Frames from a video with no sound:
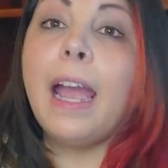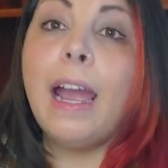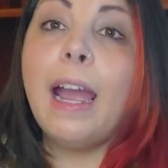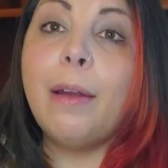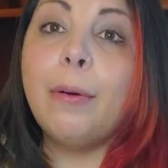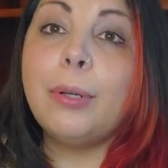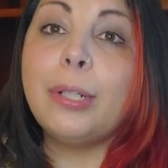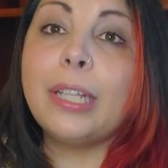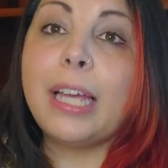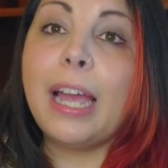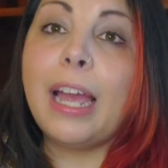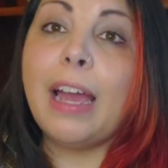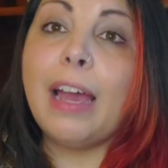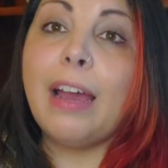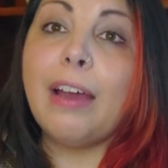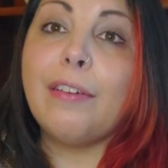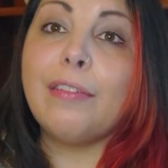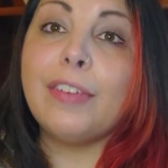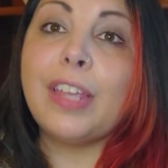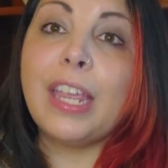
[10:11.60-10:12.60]
I will
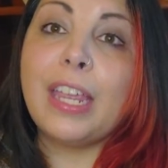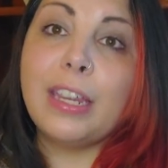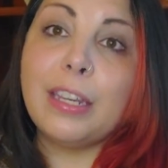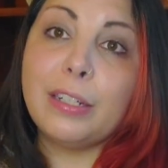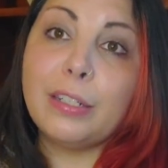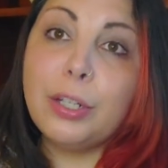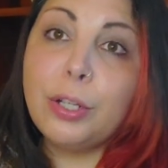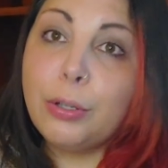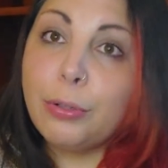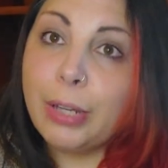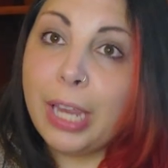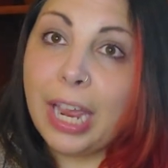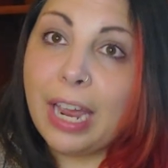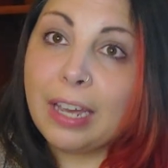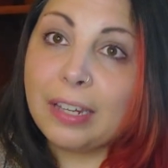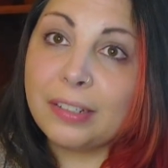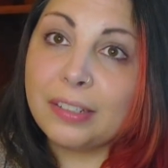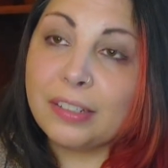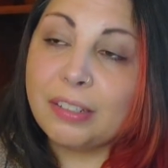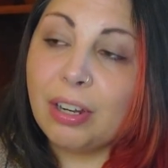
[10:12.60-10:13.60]
have a new
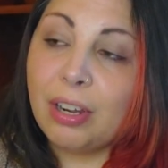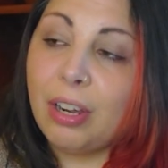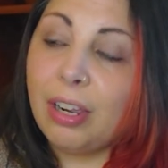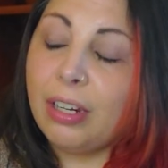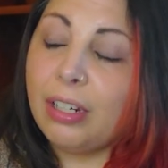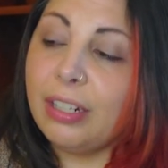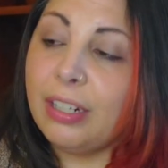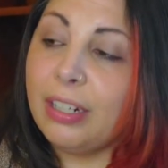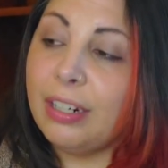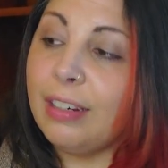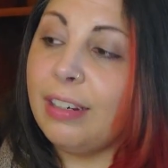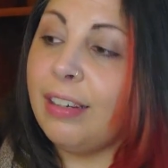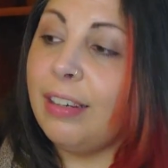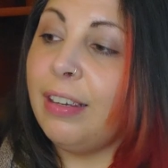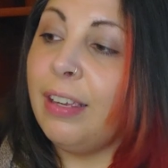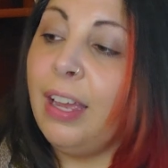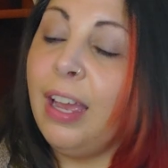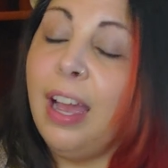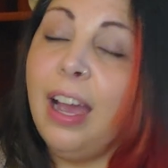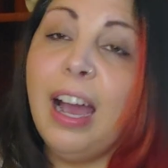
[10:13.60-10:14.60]
cast on
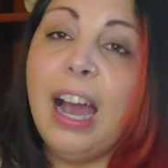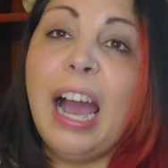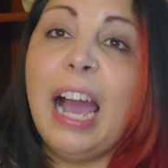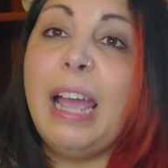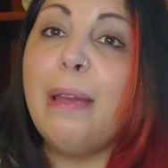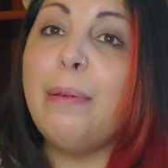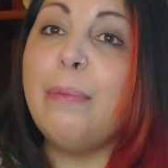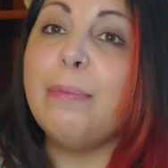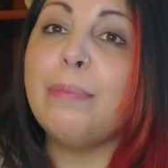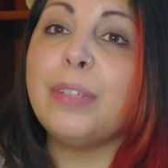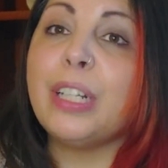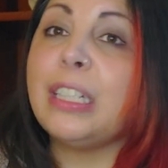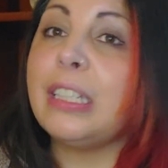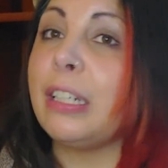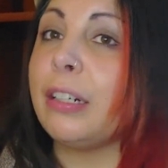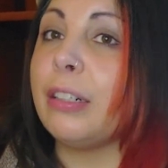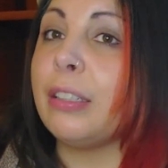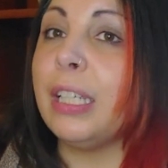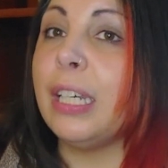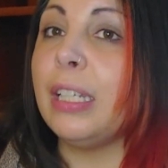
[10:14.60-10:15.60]
I am
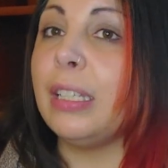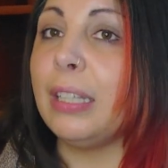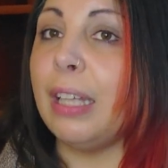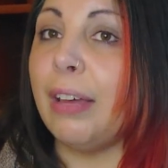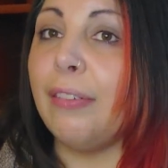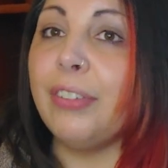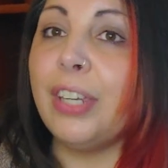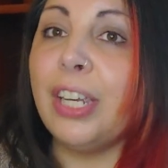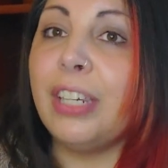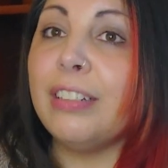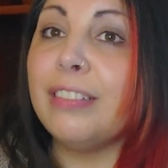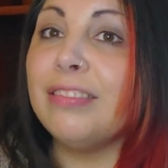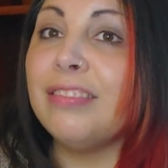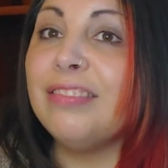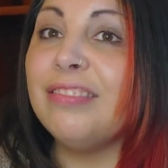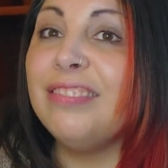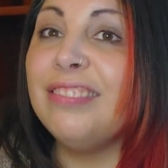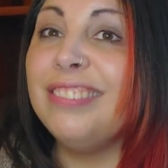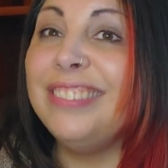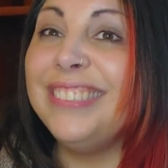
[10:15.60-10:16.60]
clearly loving
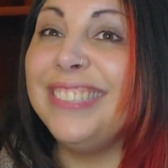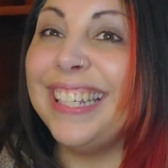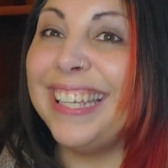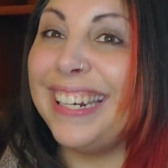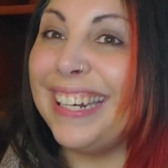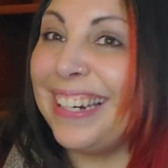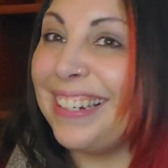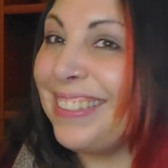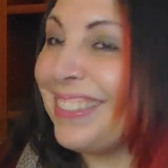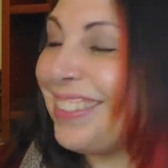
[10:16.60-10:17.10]
knitting